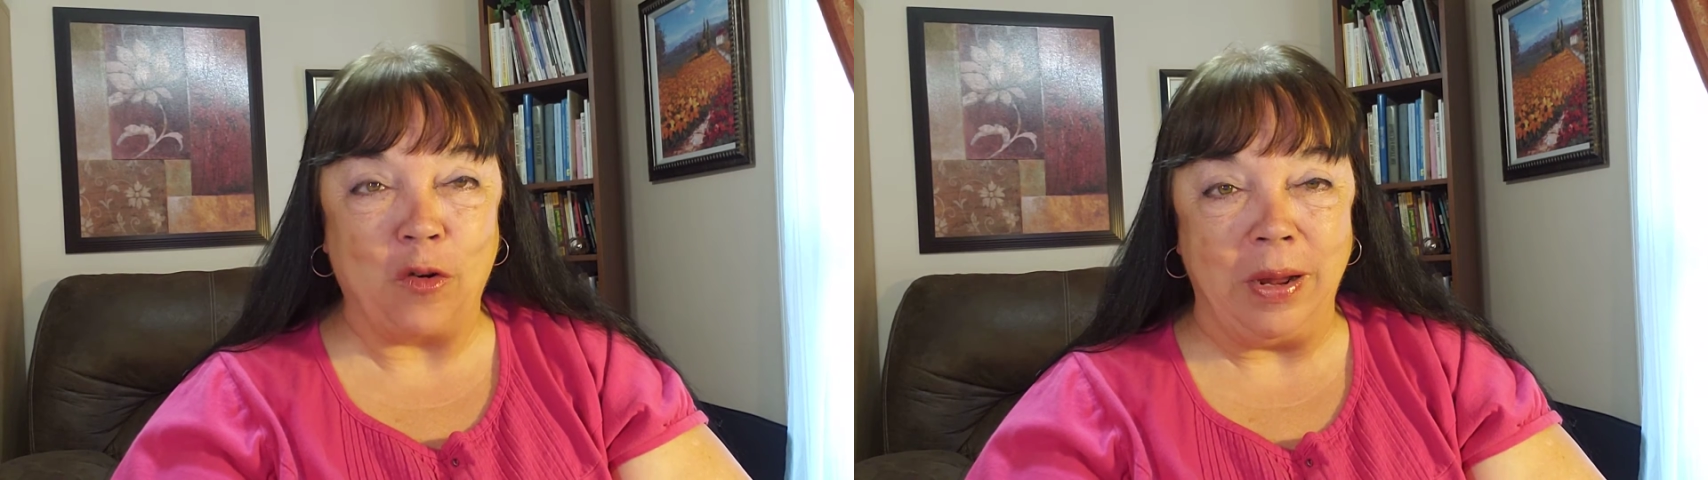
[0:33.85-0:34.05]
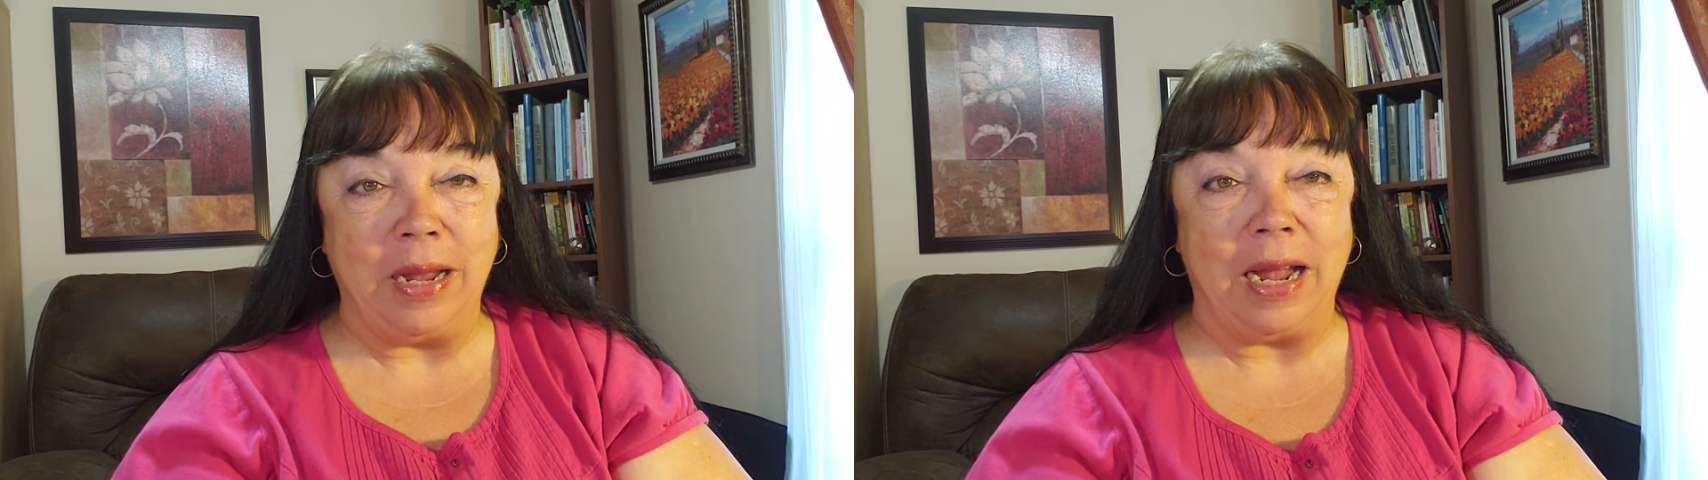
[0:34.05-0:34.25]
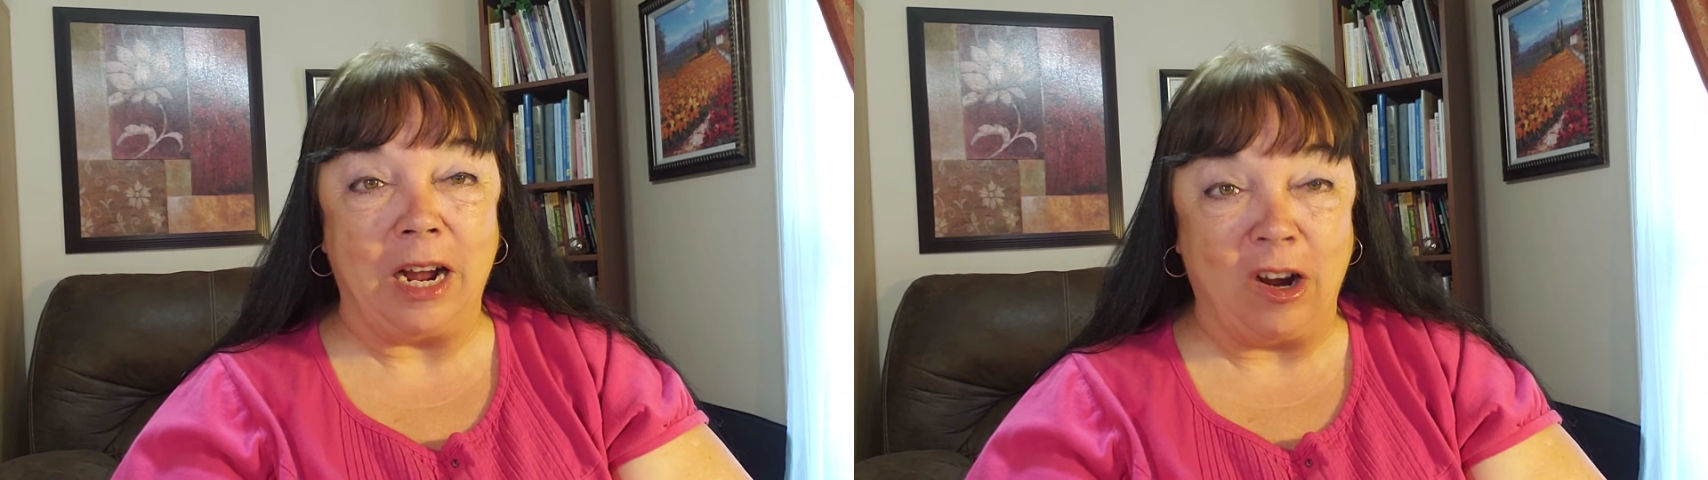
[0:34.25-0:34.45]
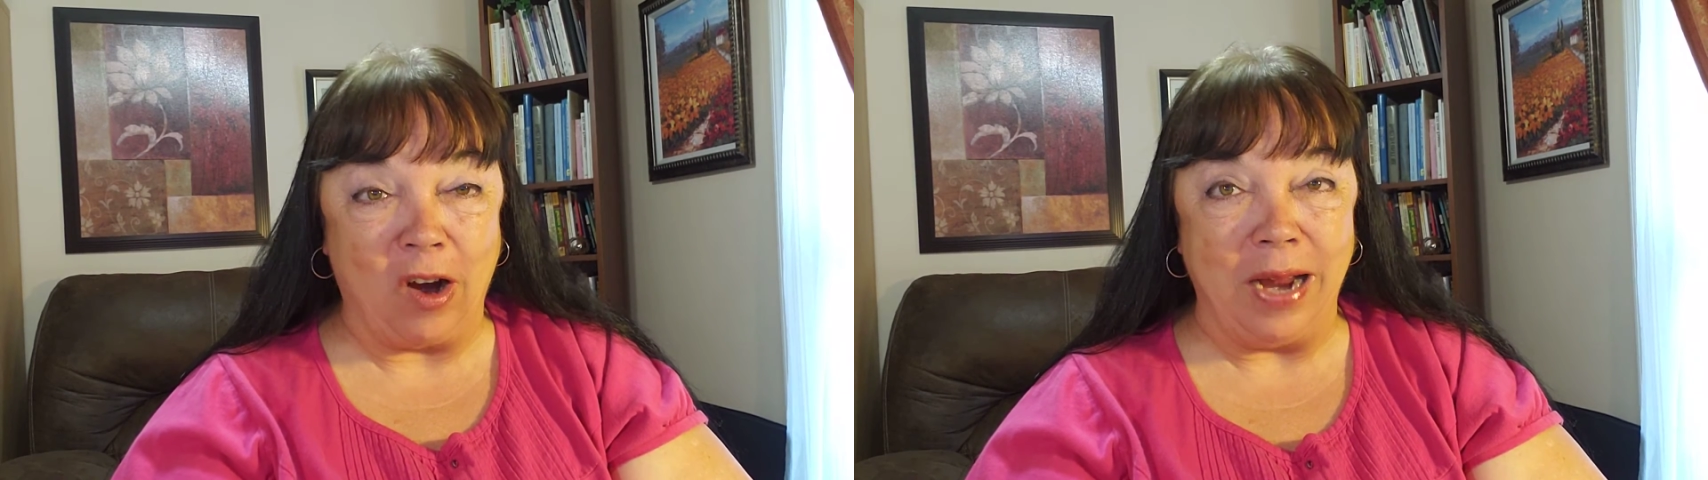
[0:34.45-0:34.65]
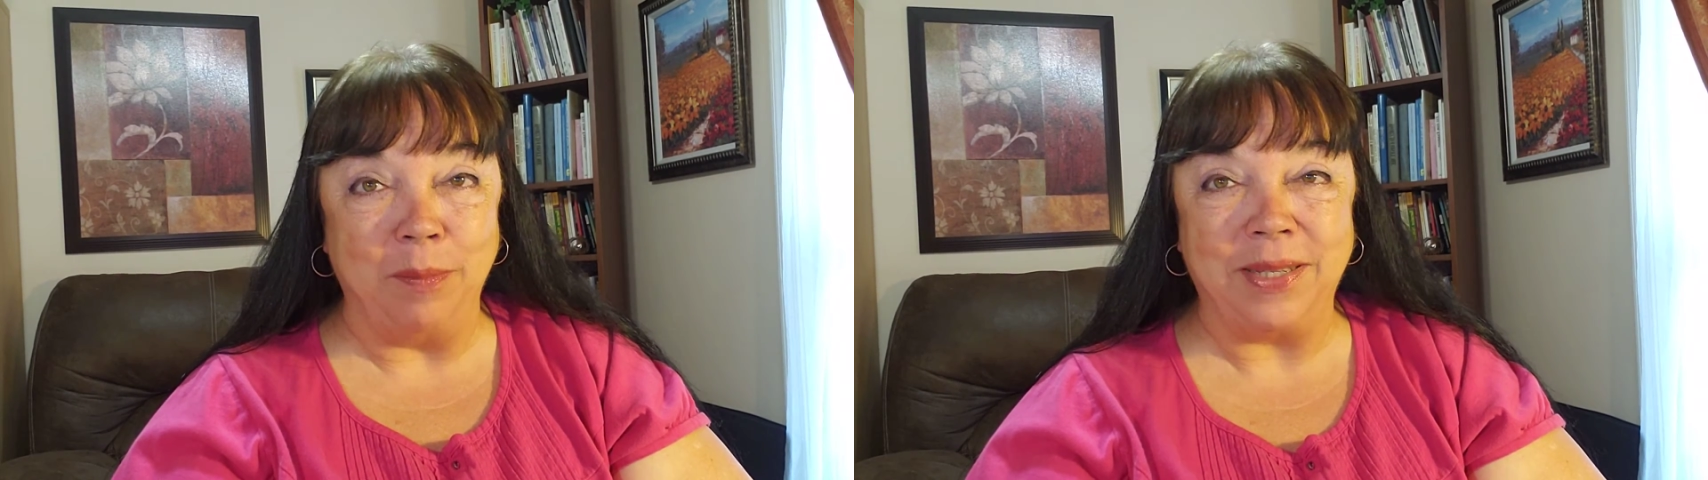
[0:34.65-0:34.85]
Greek
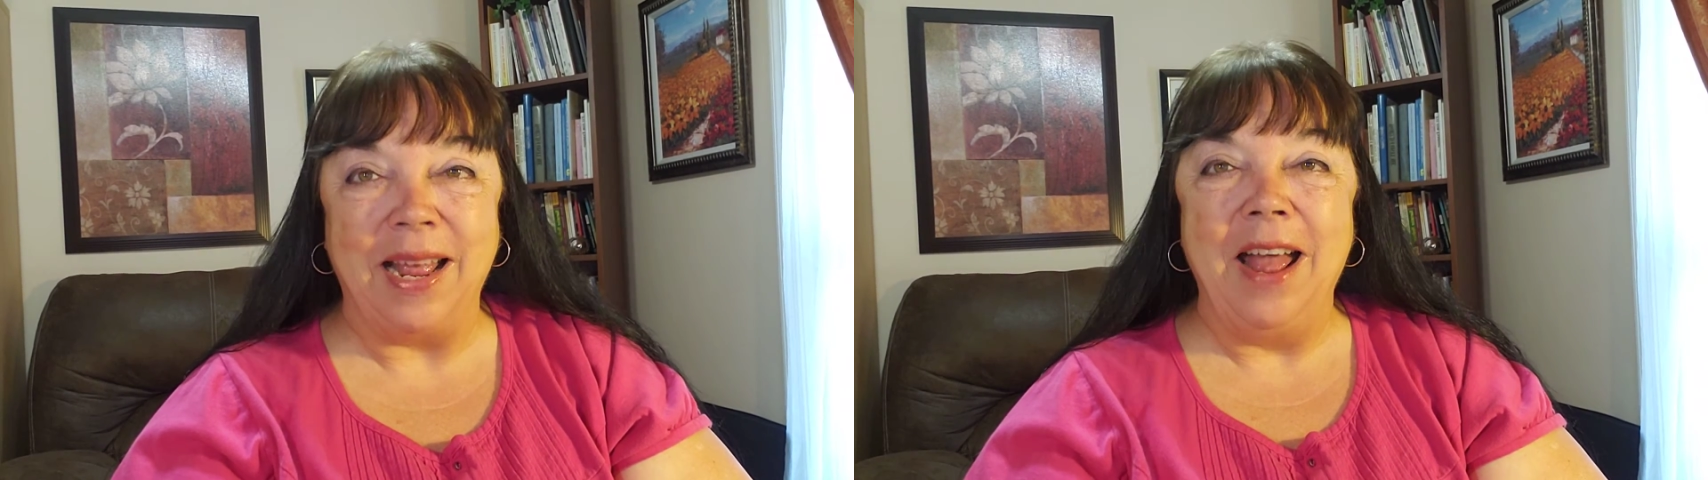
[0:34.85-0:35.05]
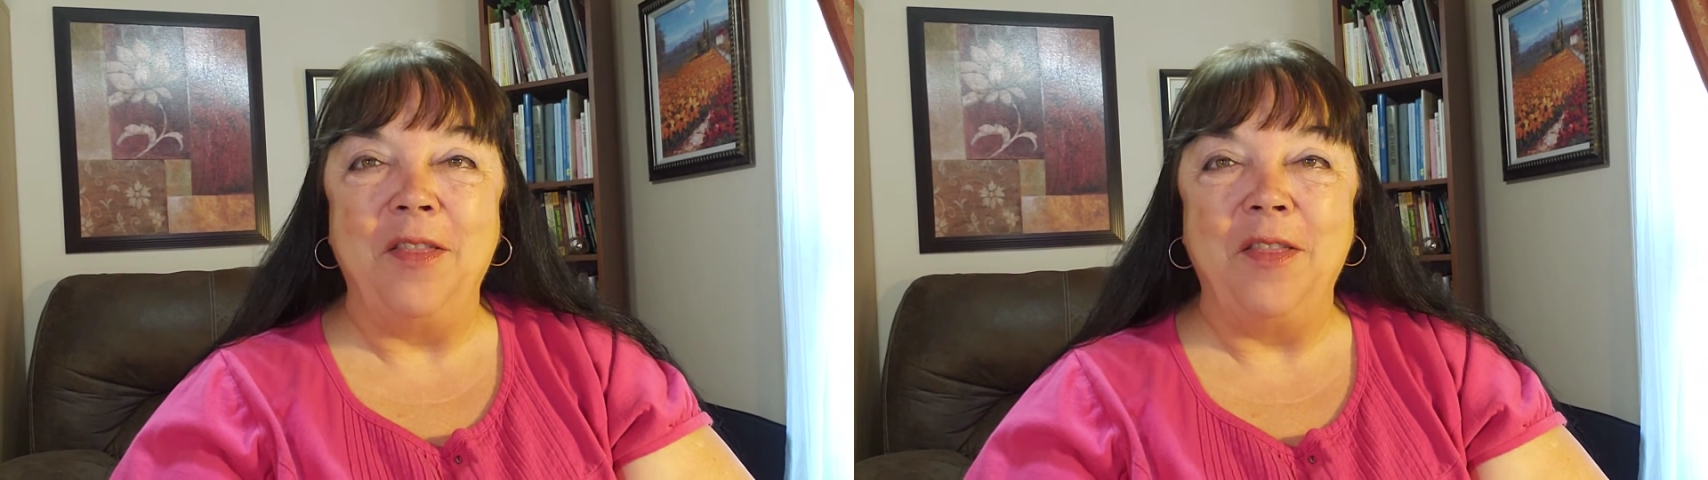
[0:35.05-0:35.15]
grapes.